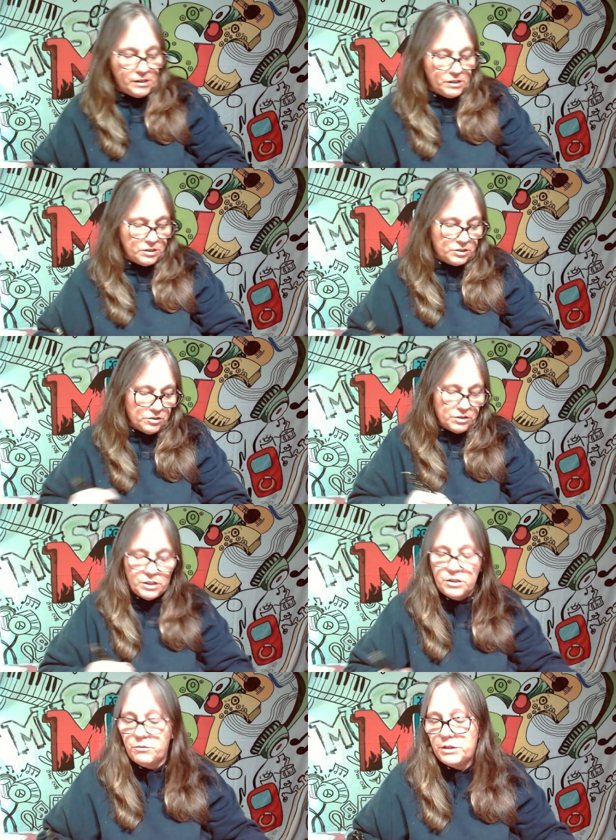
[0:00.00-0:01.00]
So, and
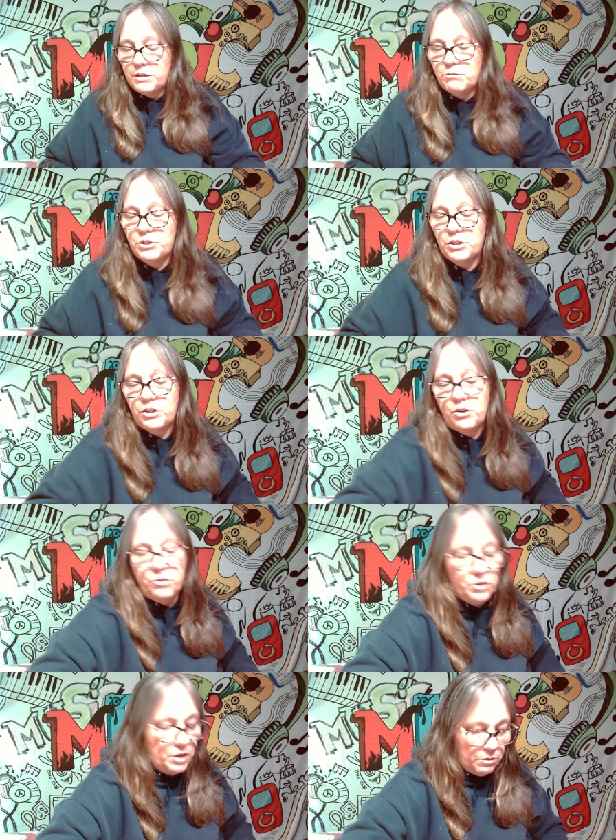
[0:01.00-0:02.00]
then the redemption
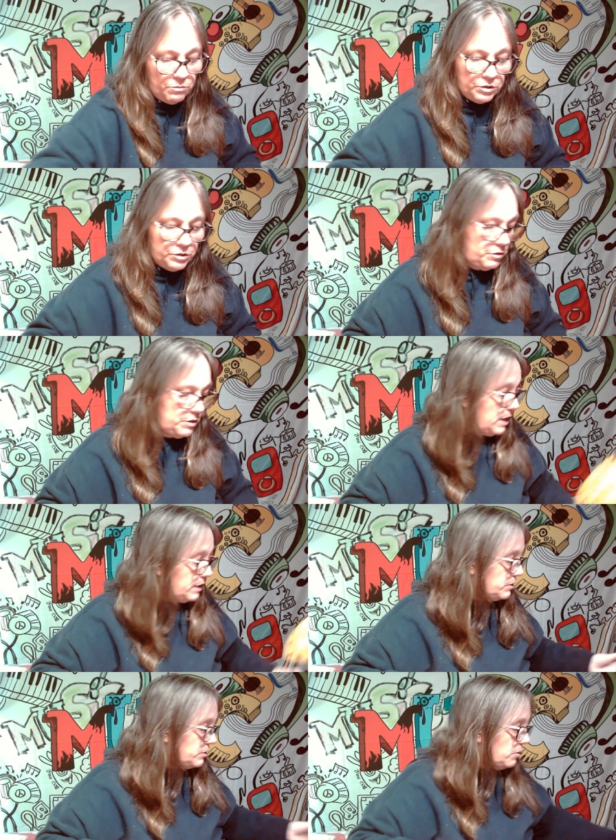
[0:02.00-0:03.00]
code I will do
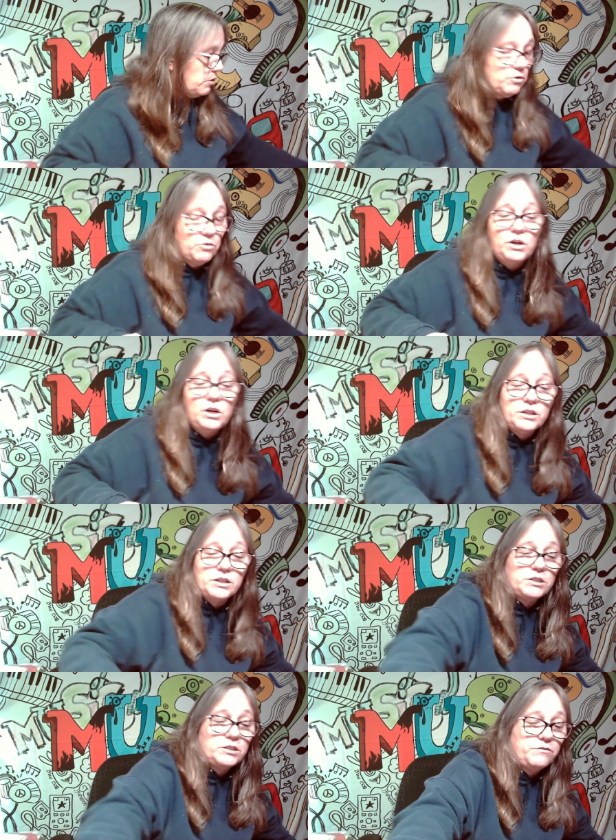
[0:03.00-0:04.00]
next. So
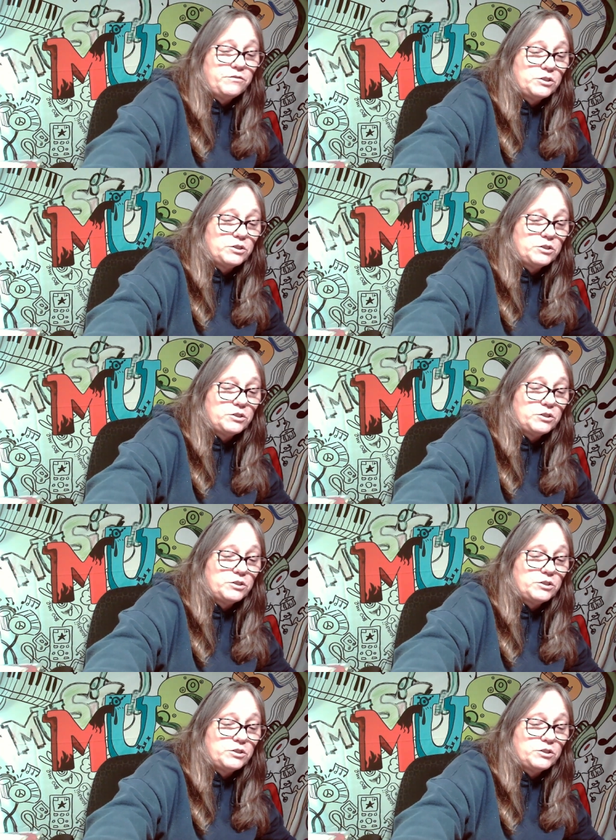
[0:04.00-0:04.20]
that's our first